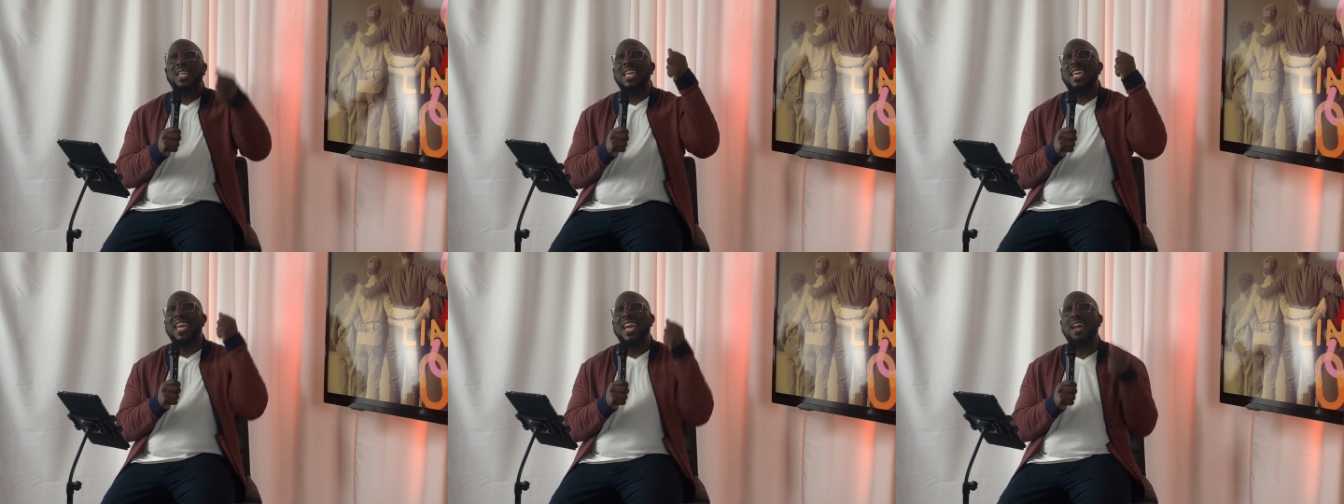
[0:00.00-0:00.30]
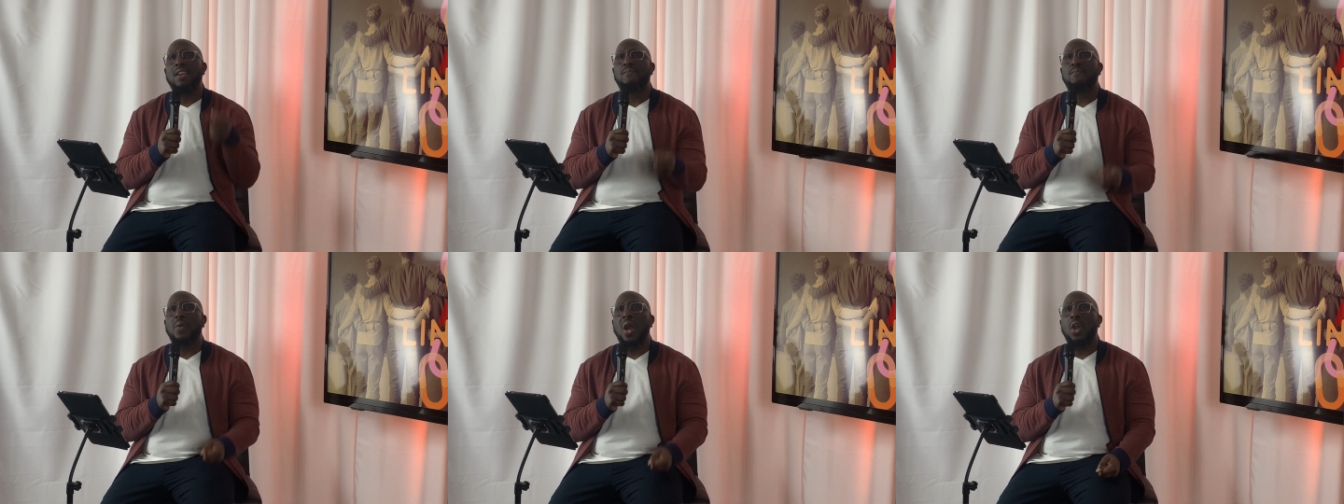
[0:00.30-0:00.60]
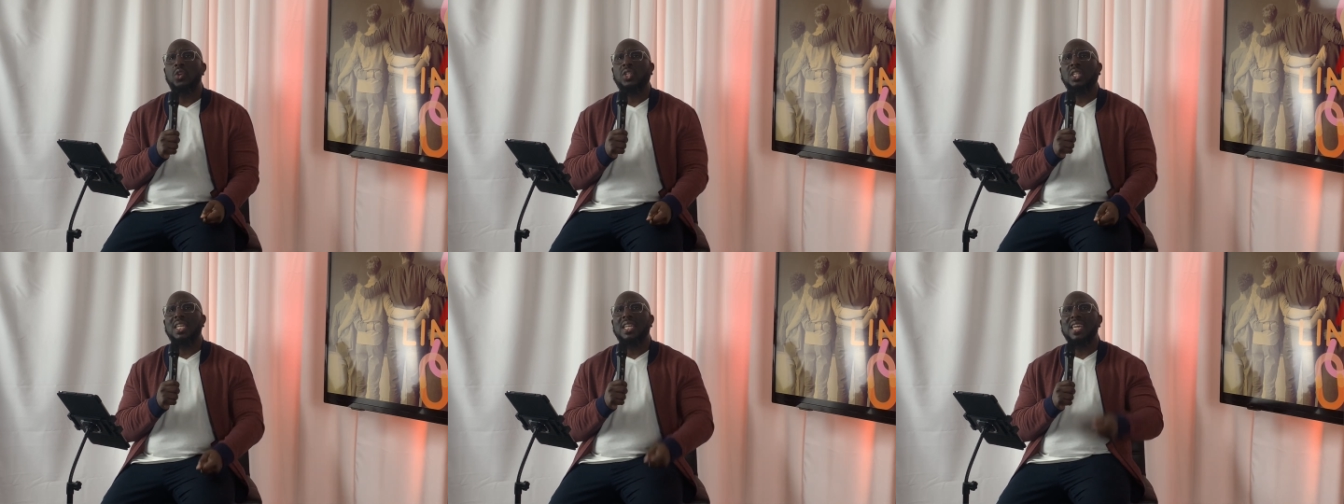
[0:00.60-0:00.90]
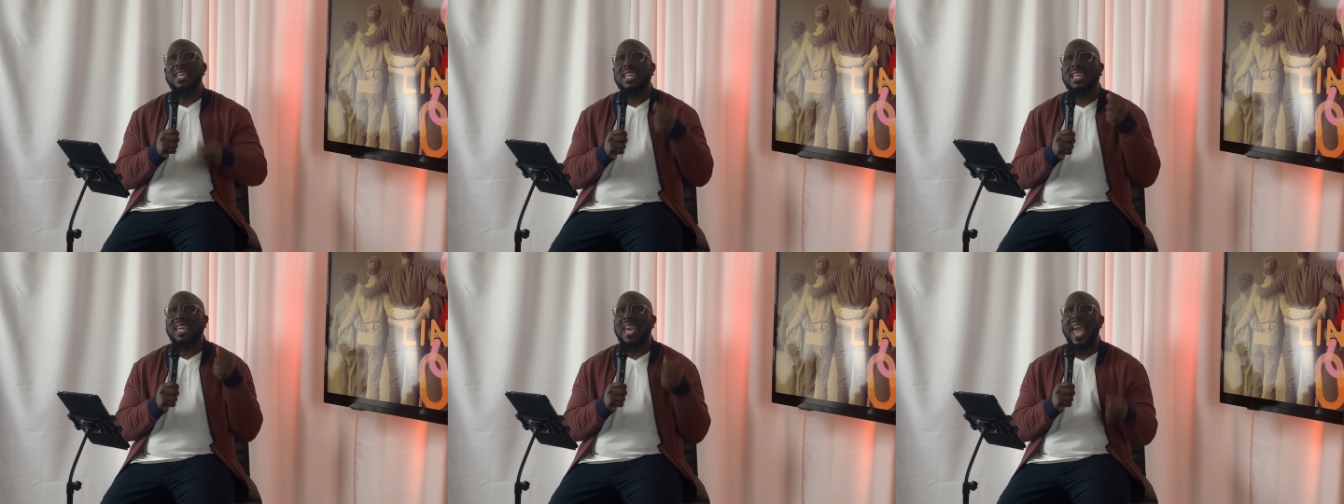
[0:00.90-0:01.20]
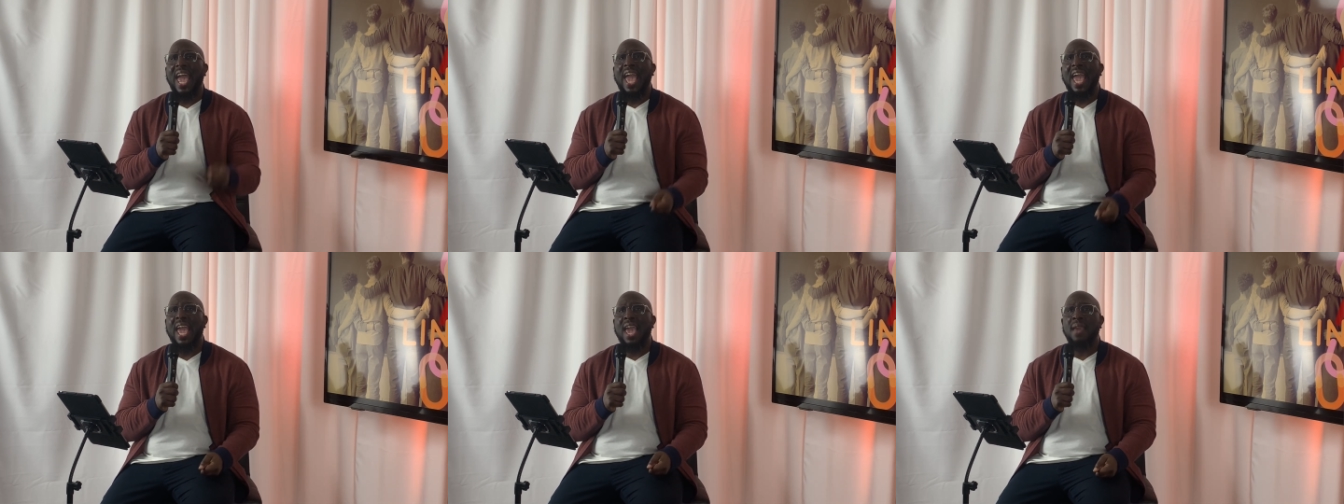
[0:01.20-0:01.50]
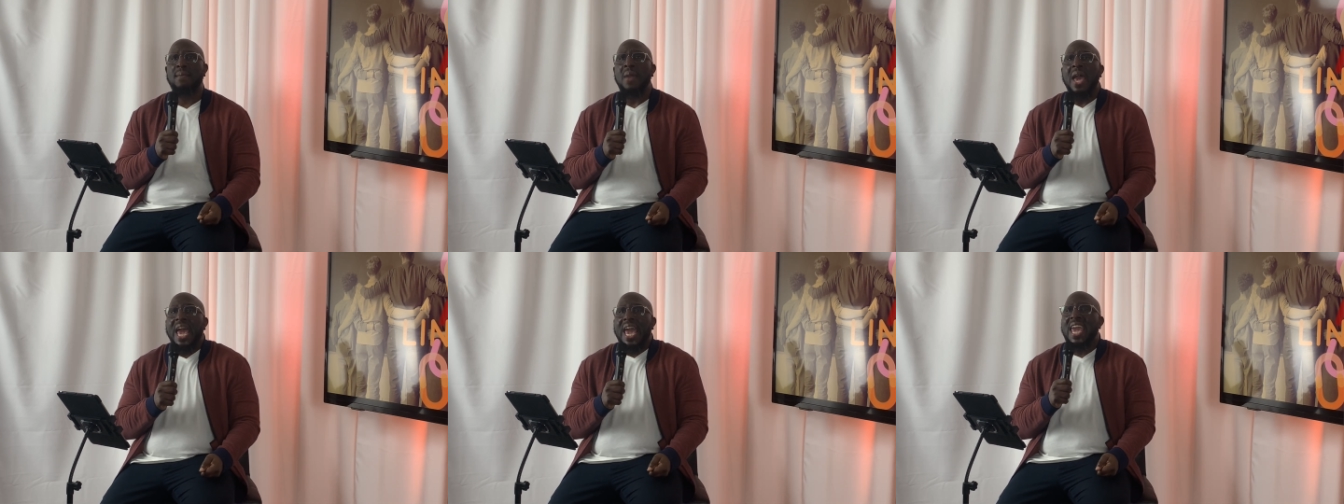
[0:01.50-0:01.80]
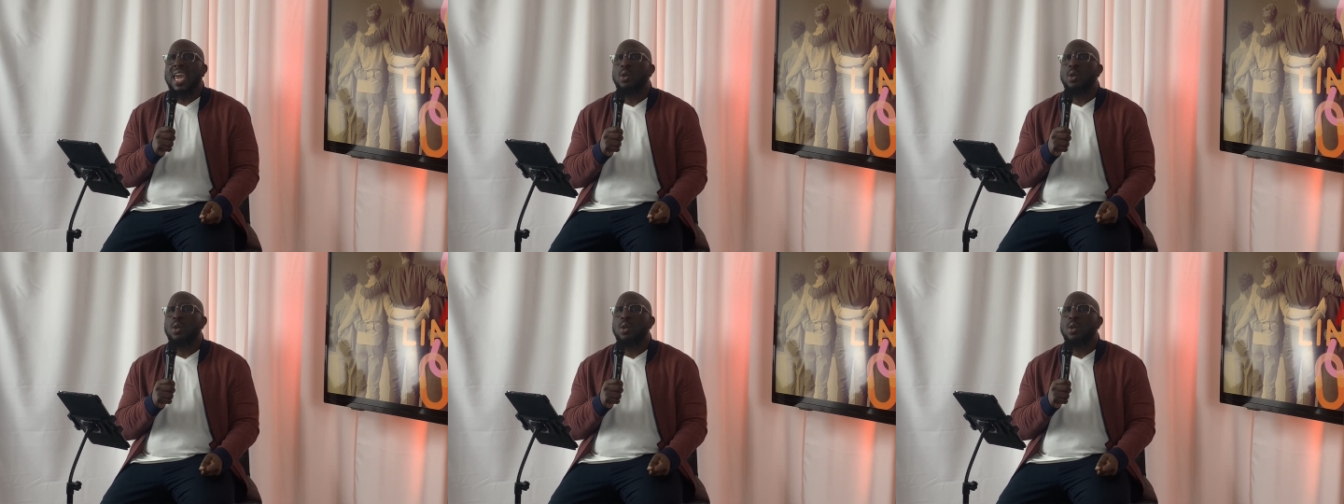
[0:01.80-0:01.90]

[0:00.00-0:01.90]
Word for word: when the adversity came,